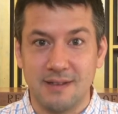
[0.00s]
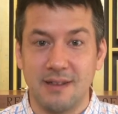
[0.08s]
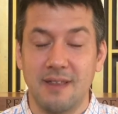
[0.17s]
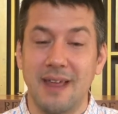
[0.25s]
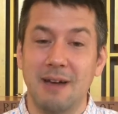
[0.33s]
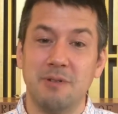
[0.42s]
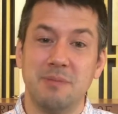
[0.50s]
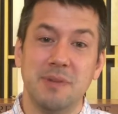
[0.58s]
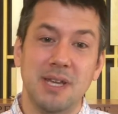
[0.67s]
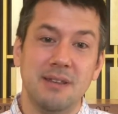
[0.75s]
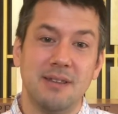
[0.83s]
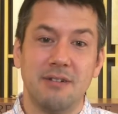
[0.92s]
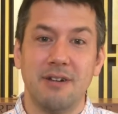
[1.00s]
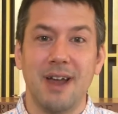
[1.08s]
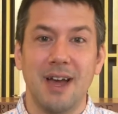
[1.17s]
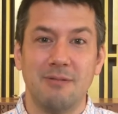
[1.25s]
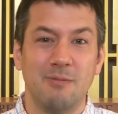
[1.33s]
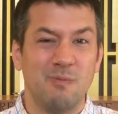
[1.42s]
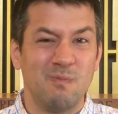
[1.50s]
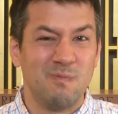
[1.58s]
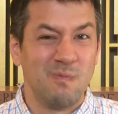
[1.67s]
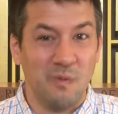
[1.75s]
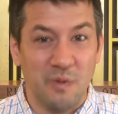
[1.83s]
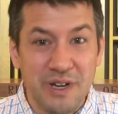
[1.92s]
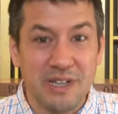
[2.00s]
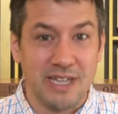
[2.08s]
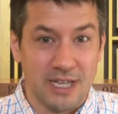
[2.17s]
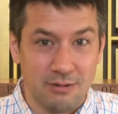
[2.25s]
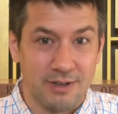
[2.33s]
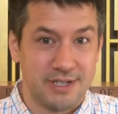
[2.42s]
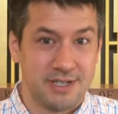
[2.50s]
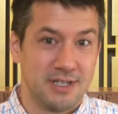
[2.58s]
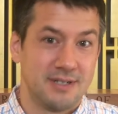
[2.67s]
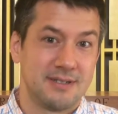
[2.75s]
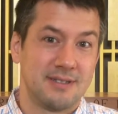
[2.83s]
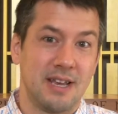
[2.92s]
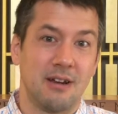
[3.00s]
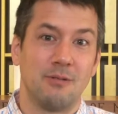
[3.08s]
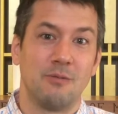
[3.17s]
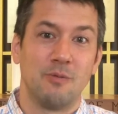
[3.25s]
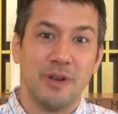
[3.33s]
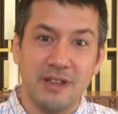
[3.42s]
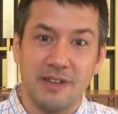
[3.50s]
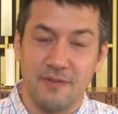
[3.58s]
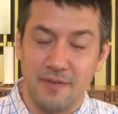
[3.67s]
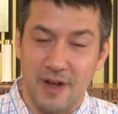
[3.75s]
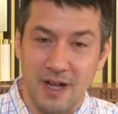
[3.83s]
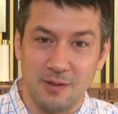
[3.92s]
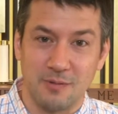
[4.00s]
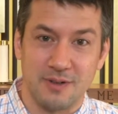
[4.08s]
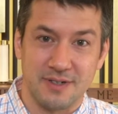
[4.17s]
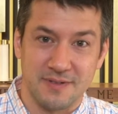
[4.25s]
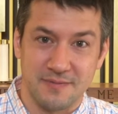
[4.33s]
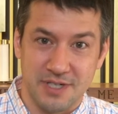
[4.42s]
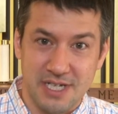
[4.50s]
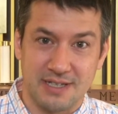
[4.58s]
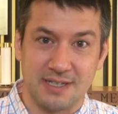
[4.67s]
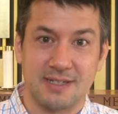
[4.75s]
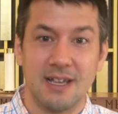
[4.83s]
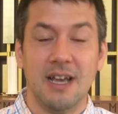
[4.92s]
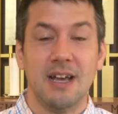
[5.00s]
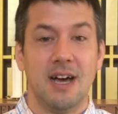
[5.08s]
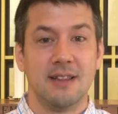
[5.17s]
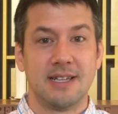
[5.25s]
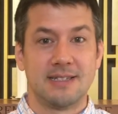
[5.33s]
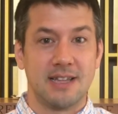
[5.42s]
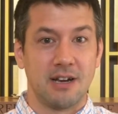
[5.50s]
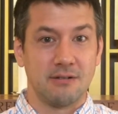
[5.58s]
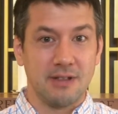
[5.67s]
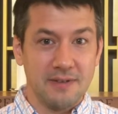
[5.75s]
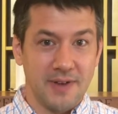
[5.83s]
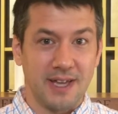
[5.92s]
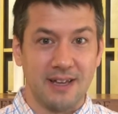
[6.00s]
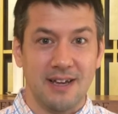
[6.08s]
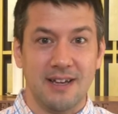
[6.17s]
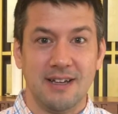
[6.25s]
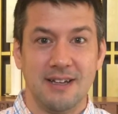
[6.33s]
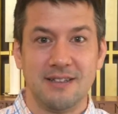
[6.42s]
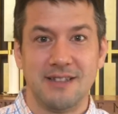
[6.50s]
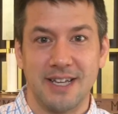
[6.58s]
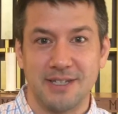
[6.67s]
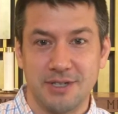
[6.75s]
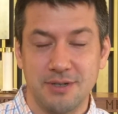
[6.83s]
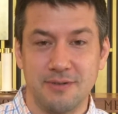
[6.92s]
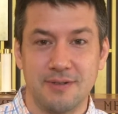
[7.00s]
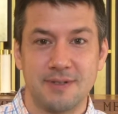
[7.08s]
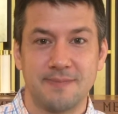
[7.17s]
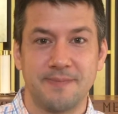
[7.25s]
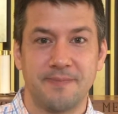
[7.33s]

then that would mean they're not really Christians. They aren't really followers of Jesus unless they are living like Jews.